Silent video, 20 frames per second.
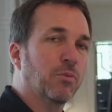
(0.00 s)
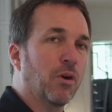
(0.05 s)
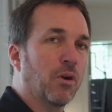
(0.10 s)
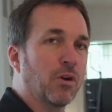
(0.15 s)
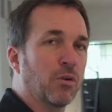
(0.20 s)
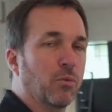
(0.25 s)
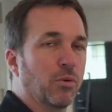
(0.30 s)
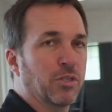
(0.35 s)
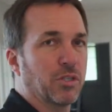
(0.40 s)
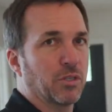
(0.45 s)

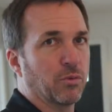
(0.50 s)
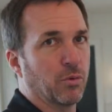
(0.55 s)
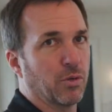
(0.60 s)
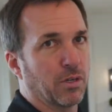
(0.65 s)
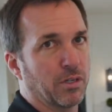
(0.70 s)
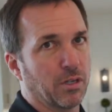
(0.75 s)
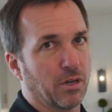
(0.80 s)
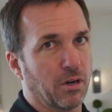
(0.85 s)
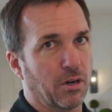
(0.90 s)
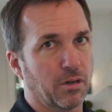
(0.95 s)
part of what you
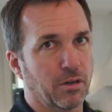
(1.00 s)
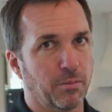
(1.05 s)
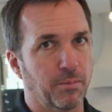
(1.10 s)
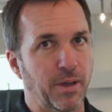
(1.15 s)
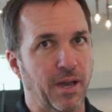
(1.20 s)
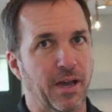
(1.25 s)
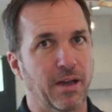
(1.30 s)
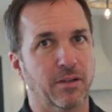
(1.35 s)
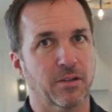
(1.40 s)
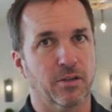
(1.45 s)
want to talk
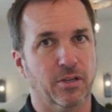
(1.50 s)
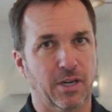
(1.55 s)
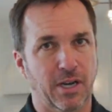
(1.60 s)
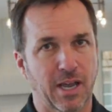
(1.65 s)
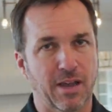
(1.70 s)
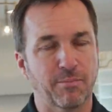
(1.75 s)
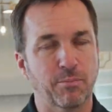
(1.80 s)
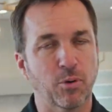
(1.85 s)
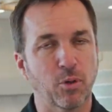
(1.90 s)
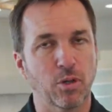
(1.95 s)
about, you're going to
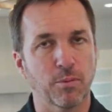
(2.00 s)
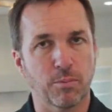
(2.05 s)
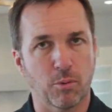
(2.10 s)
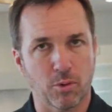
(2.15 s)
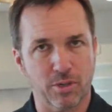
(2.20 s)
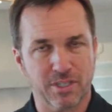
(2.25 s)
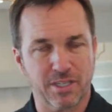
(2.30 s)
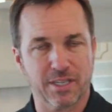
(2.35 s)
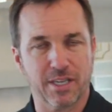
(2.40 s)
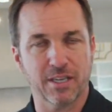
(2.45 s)
have bullet
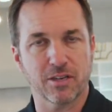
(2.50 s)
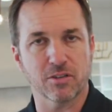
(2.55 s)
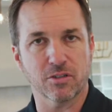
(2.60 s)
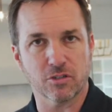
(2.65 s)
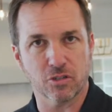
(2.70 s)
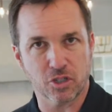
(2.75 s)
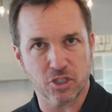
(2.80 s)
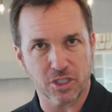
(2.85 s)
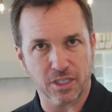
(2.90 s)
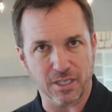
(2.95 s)
points again on
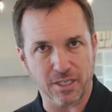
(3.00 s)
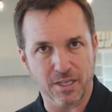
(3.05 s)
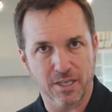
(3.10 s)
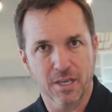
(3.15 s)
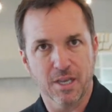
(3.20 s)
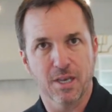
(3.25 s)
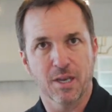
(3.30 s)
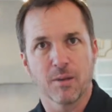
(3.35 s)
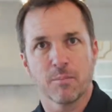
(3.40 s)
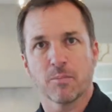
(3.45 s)
your sheet.
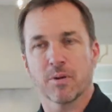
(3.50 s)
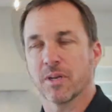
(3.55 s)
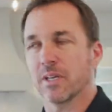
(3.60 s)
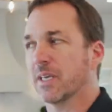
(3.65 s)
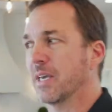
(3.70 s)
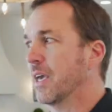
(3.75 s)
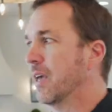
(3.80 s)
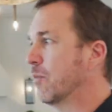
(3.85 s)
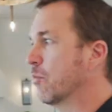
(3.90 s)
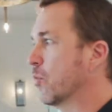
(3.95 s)
But
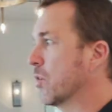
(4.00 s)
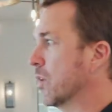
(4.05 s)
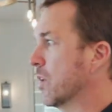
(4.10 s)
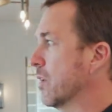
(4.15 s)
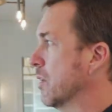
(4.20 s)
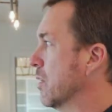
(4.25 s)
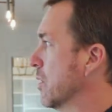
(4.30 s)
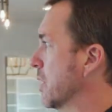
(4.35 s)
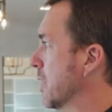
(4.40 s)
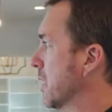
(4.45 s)
again, we're
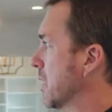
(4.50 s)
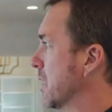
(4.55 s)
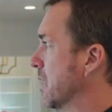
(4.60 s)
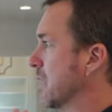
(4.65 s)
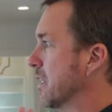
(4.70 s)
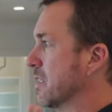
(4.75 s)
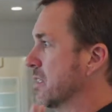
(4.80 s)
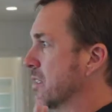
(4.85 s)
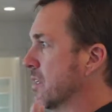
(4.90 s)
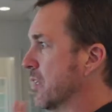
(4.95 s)
going to look at
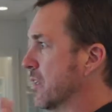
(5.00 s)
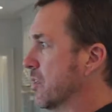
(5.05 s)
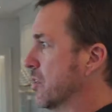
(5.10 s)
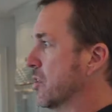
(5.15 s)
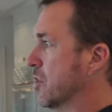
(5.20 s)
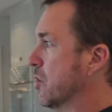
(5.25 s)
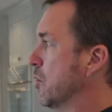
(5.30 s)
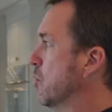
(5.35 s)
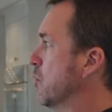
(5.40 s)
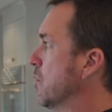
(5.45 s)
these
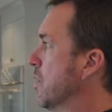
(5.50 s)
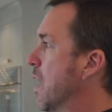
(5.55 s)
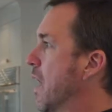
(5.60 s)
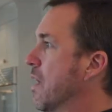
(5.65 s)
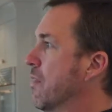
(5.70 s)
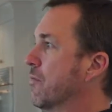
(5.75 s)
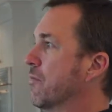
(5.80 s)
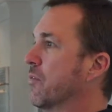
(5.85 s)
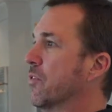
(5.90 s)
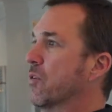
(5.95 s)
2
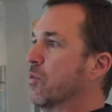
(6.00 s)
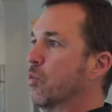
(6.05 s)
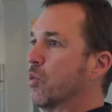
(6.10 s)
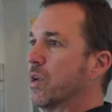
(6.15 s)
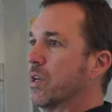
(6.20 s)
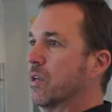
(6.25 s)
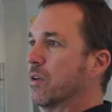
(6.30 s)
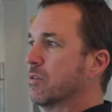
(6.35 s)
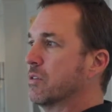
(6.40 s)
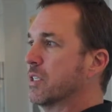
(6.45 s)
9-foot
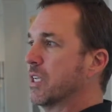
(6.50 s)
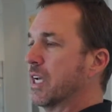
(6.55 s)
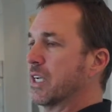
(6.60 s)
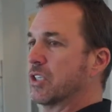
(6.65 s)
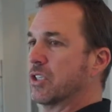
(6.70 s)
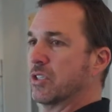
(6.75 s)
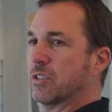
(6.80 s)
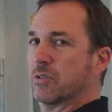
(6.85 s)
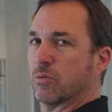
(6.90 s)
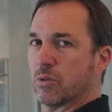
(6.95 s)
window
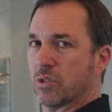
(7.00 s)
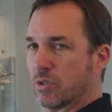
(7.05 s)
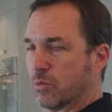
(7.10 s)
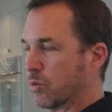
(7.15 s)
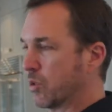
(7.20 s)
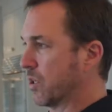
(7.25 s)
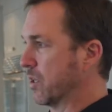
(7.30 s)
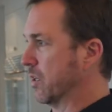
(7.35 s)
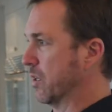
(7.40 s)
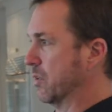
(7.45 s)
sections,
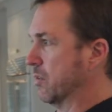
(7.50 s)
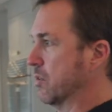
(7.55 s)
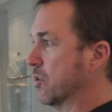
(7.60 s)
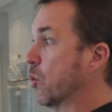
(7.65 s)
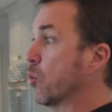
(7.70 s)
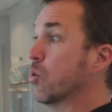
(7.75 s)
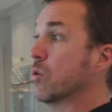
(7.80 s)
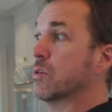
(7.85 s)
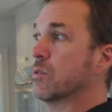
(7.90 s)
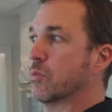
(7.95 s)

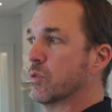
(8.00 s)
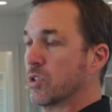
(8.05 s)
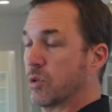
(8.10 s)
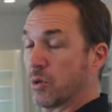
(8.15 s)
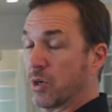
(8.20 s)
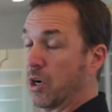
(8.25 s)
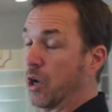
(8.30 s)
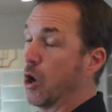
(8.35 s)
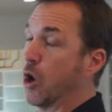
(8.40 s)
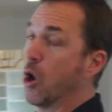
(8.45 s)
doors, which
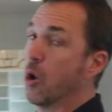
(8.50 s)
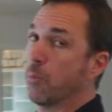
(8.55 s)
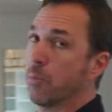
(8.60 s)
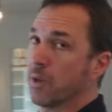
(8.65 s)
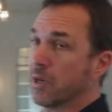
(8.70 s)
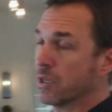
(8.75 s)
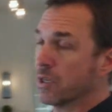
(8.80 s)
we're going to open